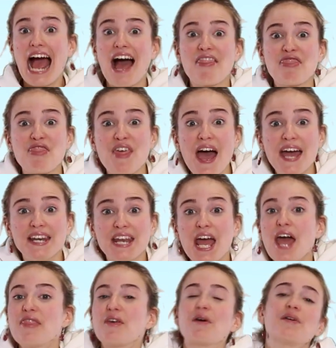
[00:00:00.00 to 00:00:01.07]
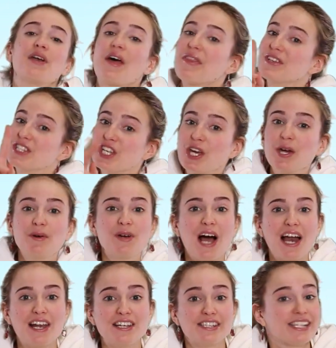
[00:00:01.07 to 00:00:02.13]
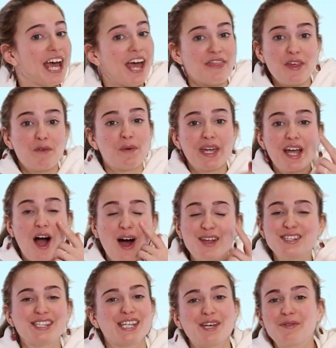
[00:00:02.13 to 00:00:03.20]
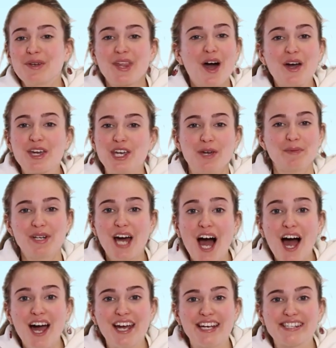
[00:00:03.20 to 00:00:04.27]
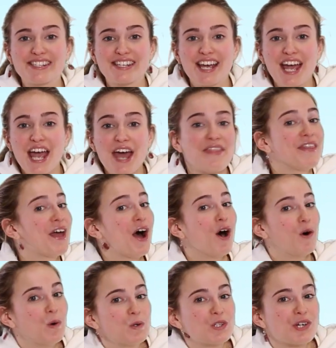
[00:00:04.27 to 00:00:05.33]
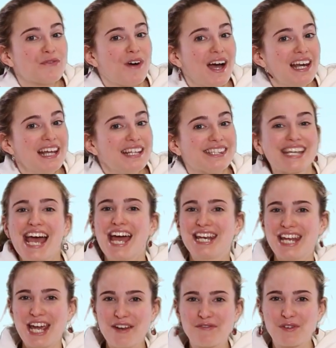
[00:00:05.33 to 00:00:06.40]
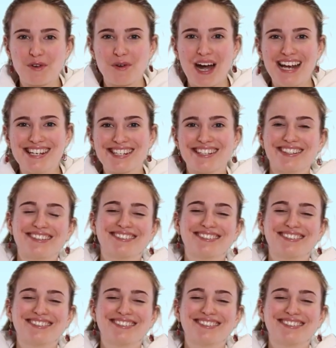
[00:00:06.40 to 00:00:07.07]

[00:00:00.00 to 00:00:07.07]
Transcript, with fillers: And then there are another two colours that we can't see with our human eyes. They are ultraviolet and infrared.